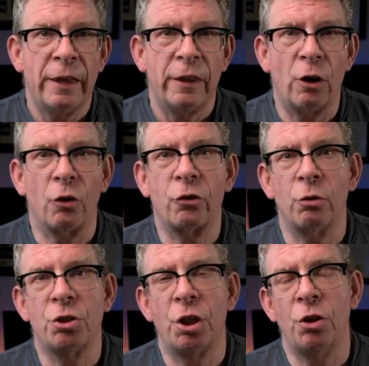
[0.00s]
They
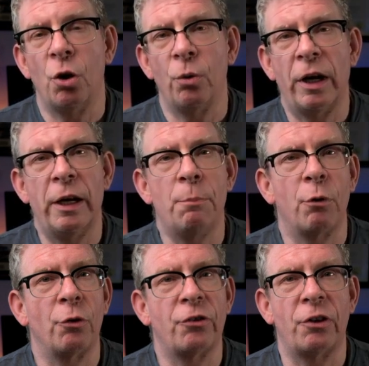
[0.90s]
also should note any
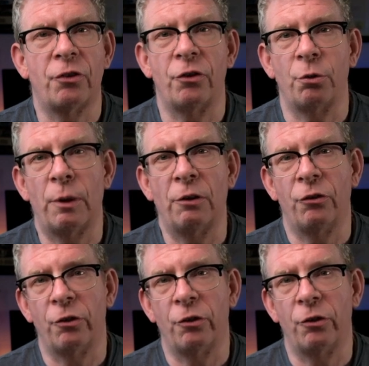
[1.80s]
processes around